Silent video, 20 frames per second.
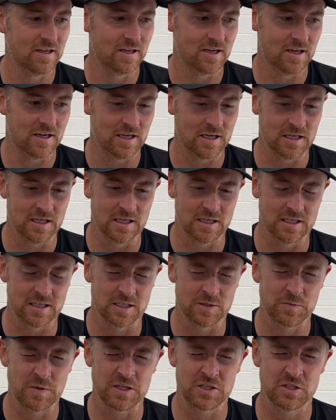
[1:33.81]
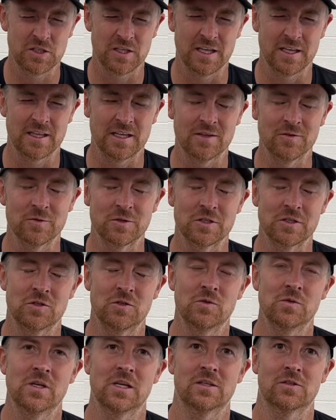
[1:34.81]
especially I think it was the
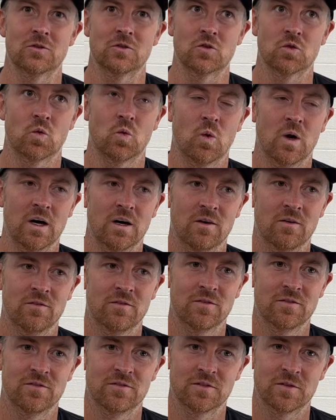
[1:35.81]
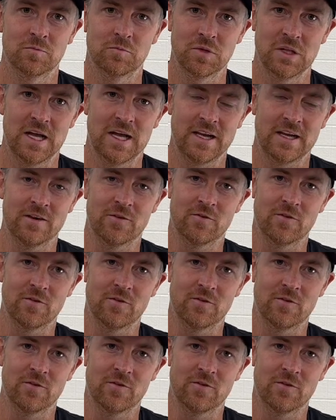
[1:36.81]
2012, the black and